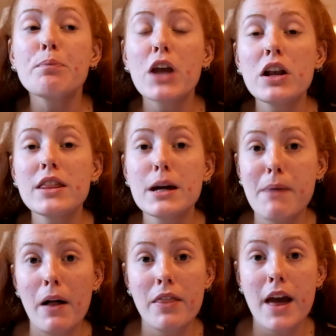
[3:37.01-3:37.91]
The only thing
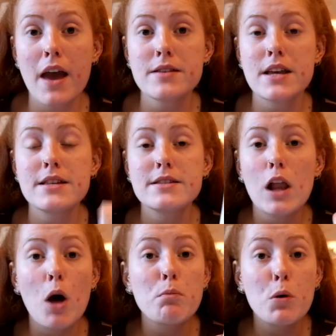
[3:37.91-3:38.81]
about this is it's
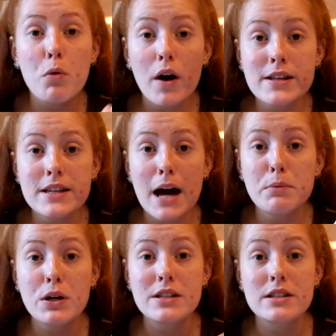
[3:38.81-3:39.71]
a lot more
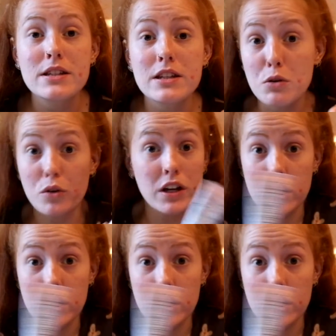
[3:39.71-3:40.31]
pricier because you're